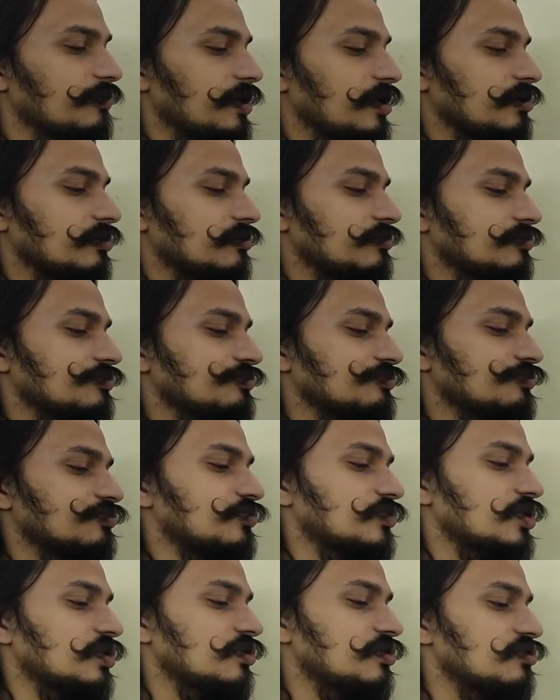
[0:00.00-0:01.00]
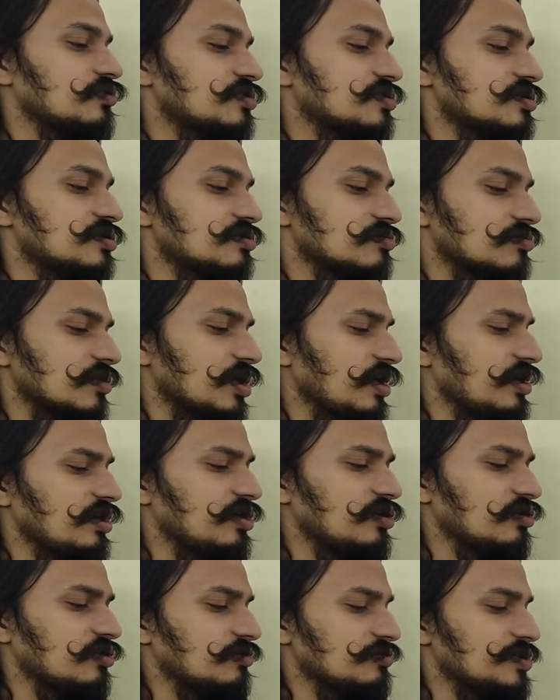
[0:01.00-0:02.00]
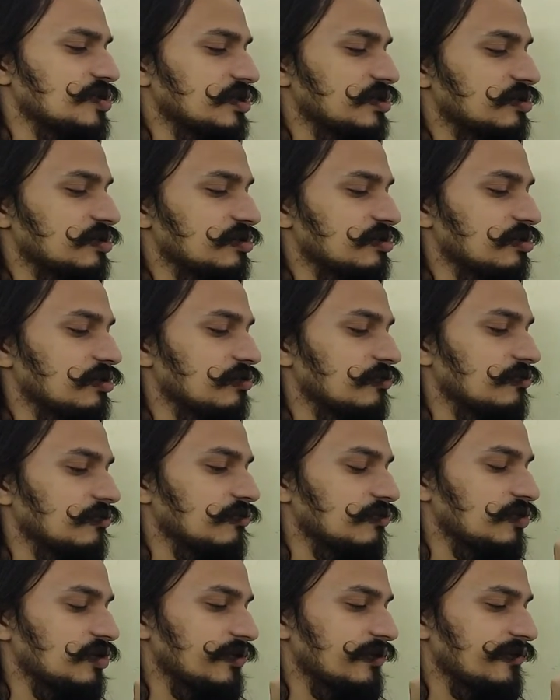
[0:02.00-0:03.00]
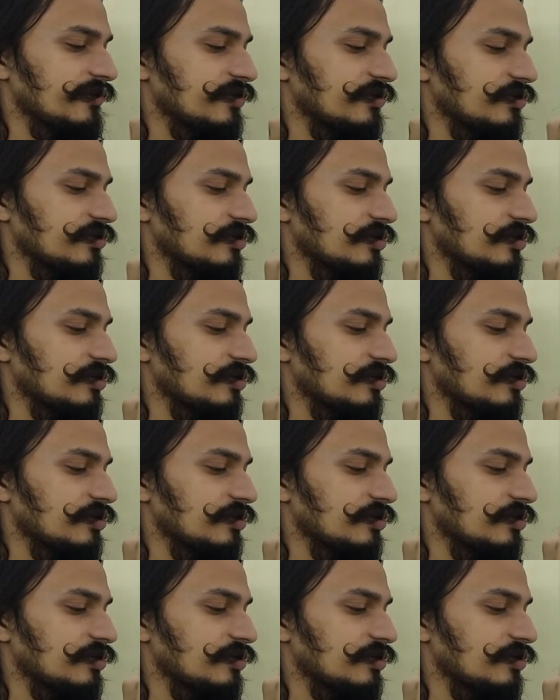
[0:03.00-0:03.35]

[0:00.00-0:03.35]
pen, you can use any object, it will work for